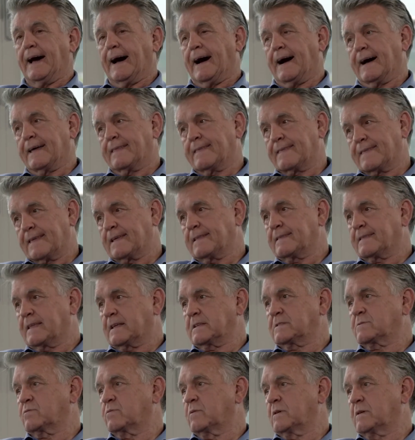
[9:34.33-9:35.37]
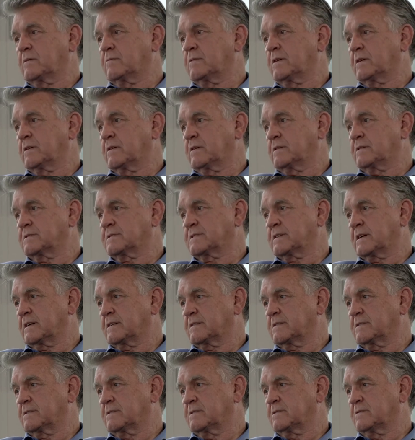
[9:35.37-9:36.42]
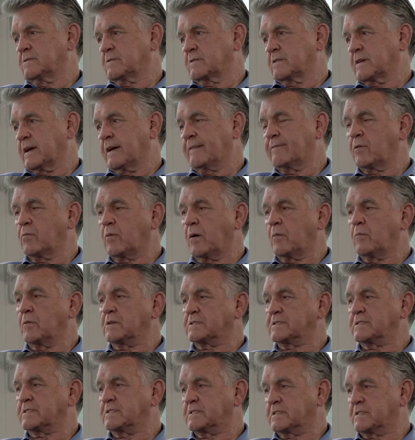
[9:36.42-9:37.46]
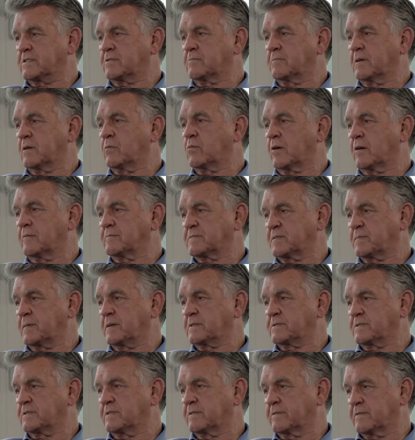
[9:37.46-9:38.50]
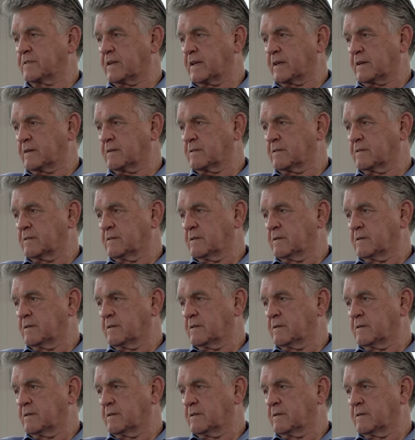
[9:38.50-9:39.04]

I think that's where we got to start to look. Everyone wants to tell me what I'm supposed to think.